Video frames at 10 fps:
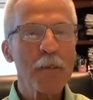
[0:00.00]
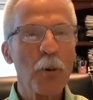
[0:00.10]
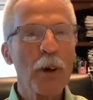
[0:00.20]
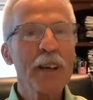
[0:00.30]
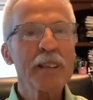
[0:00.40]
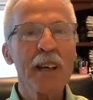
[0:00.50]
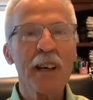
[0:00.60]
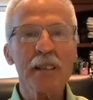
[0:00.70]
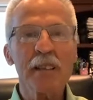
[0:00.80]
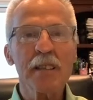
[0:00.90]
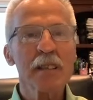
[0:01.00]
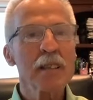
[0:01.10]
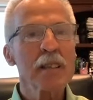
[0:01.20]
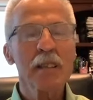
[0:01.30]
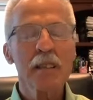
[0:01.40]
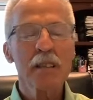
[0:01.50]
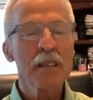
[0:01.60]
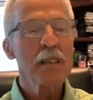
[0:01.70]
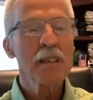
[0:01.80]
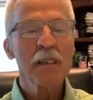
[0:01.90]
What a test
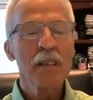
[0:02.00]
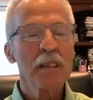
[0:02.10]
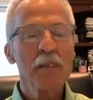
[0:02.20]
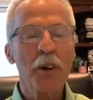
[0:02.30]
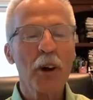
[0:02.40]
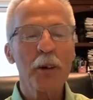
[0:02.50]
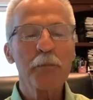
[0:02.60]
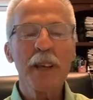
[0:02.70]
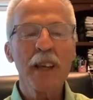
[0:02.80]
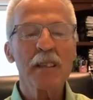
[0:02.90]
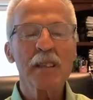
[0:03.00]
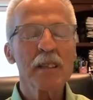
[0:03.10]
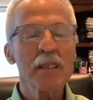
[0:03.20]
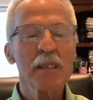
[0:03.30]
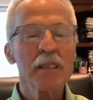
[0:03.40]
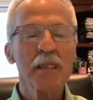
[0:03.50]
for our peace.